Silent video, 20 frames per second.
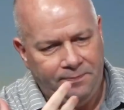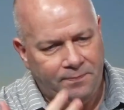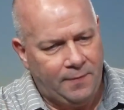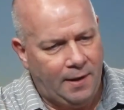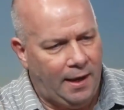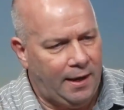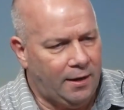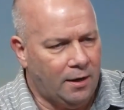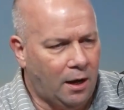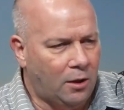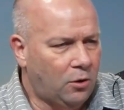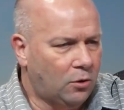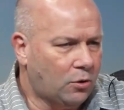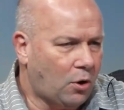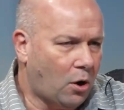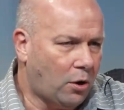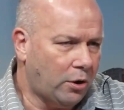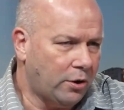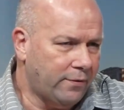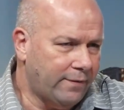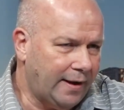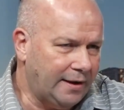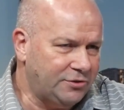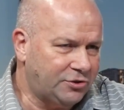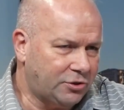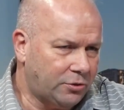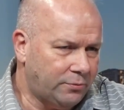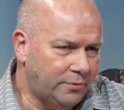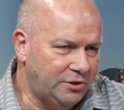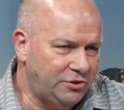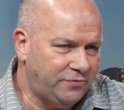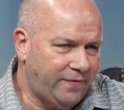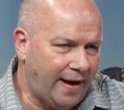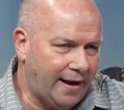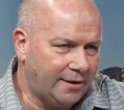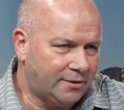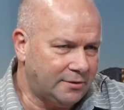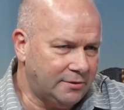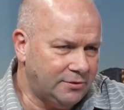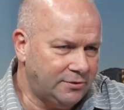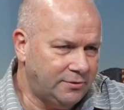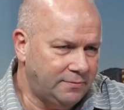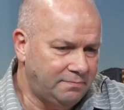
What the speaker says: and other cardiovascular risk factors.